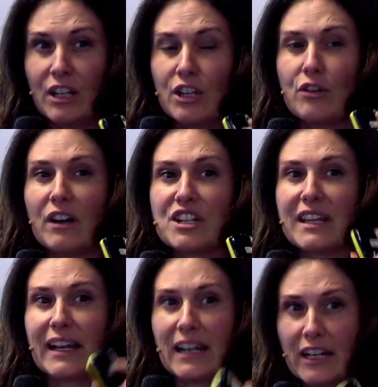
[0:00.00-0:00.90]
you're actually
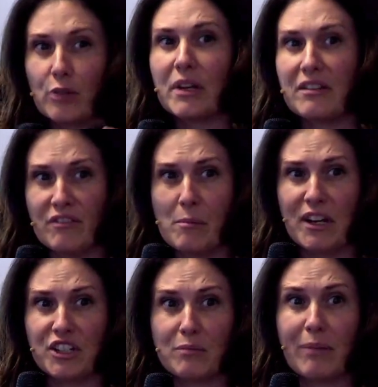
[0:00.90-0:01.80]
getting a little bit of
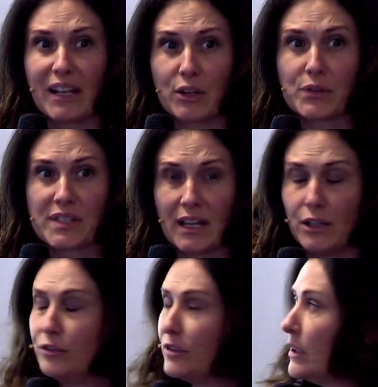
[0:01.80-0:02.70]
information back yourself.